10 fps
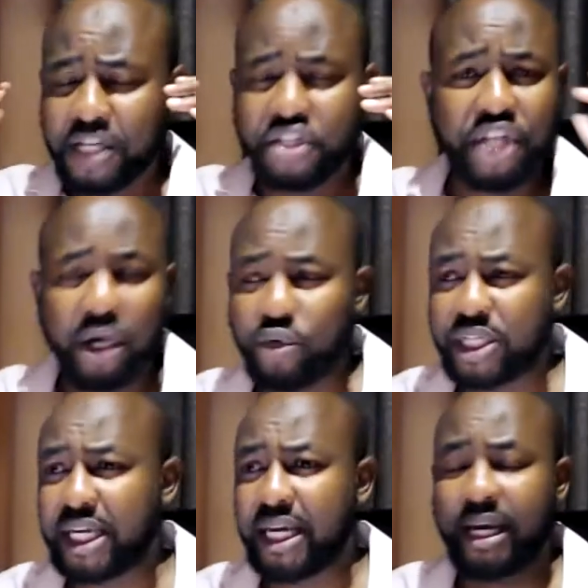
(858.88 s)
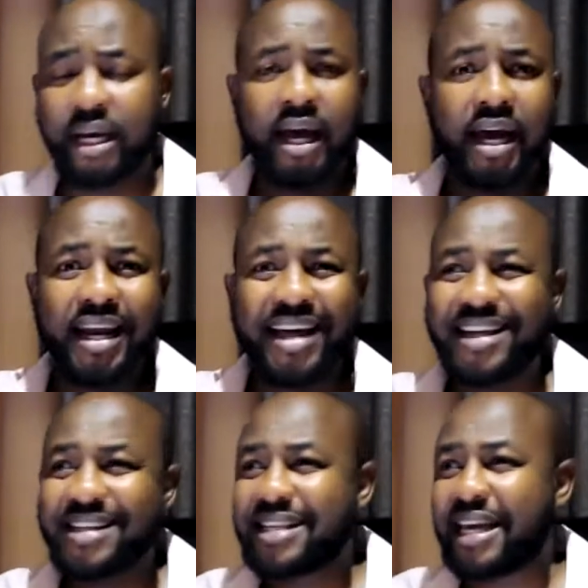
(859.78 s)
shouting and
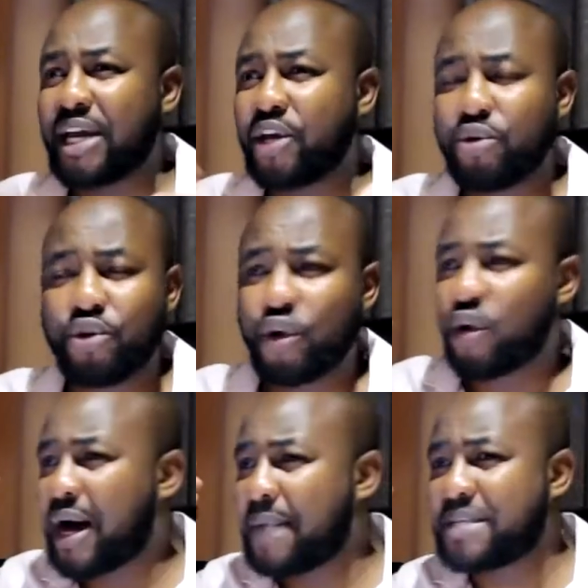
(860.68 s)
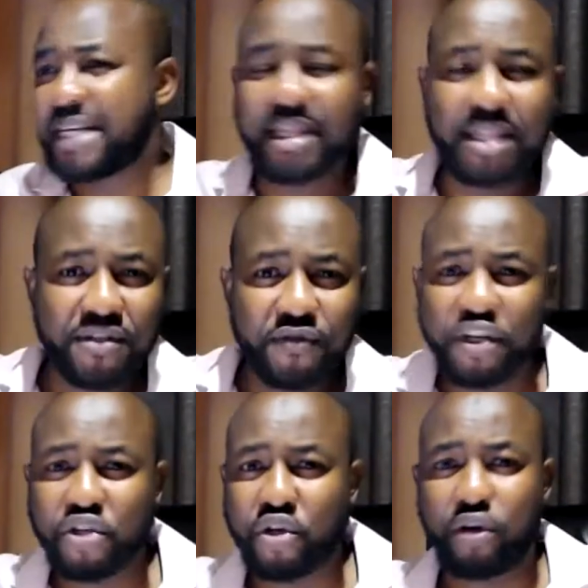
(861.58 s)
others saying, you know, I'm seeing this
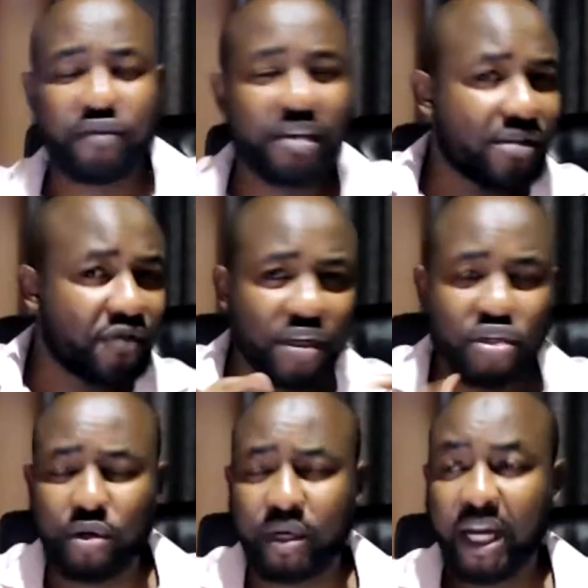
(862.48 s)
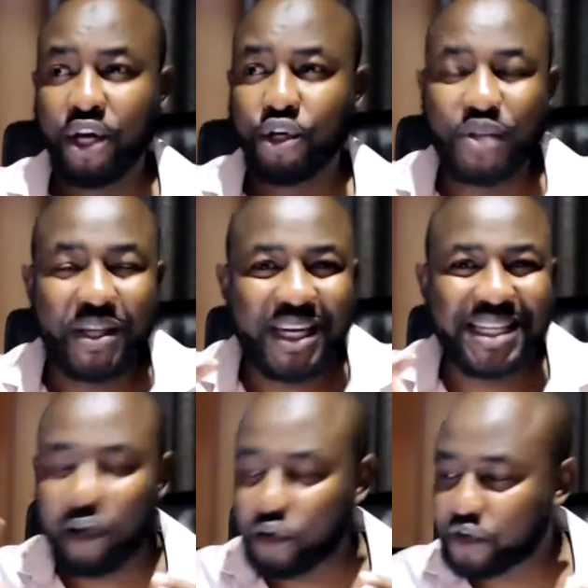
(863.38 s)
vision of this vision. You said there's
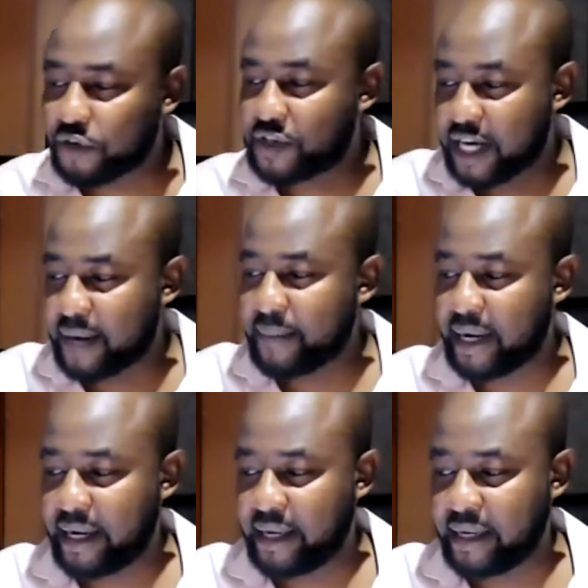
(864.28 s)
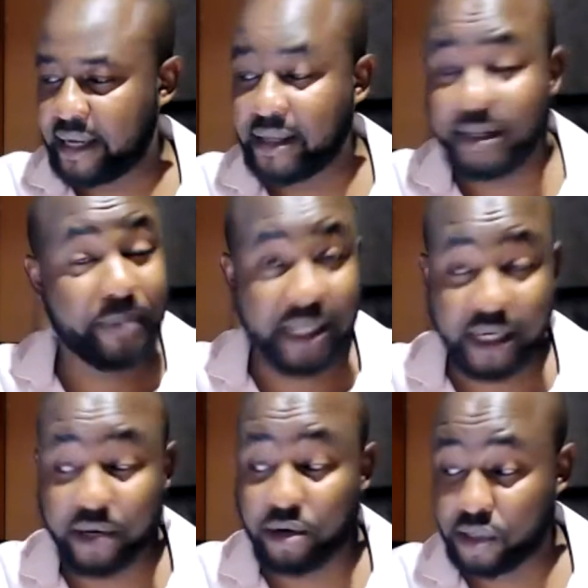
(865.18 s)
a lot of drama in the
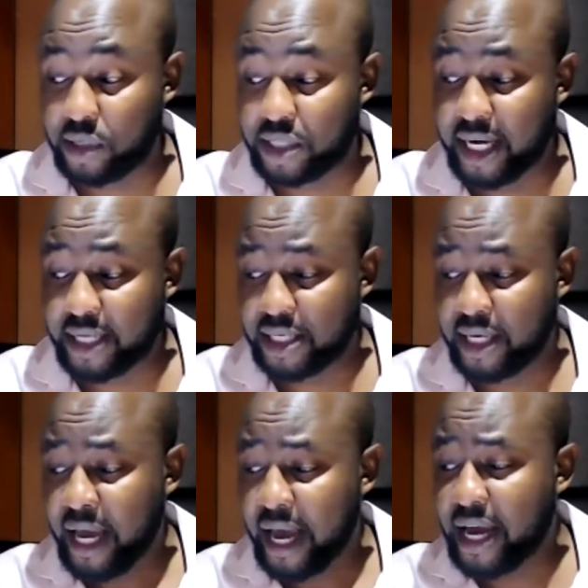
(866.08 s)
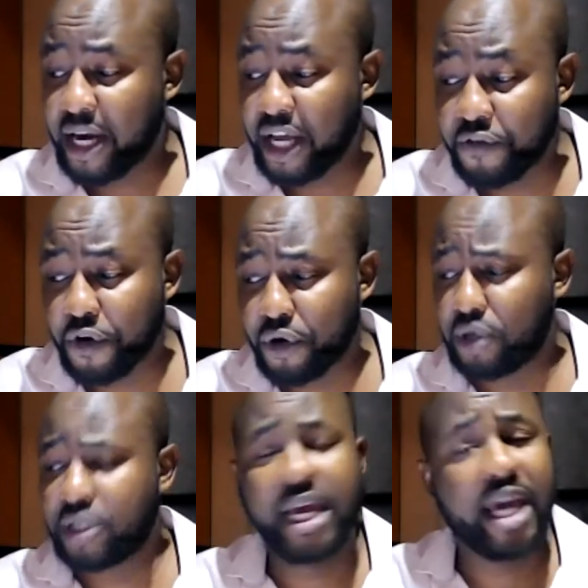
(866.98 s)
Pentecostal church. And if you're
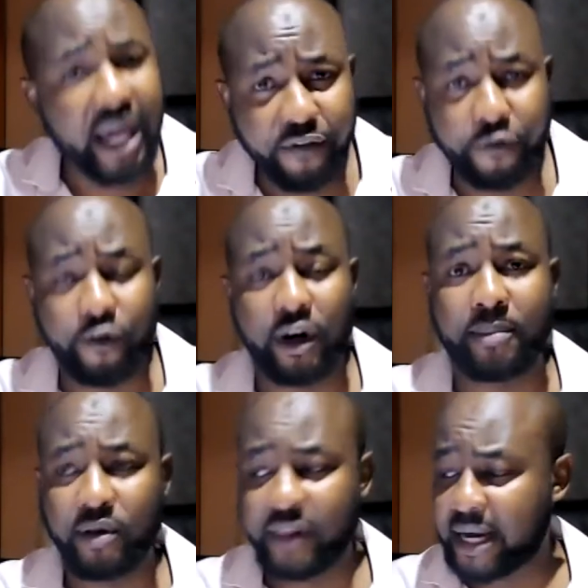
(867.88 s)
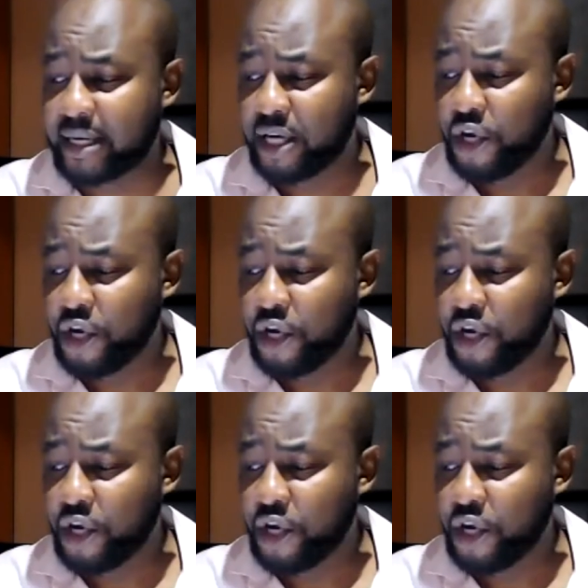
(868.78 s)
not careful about that,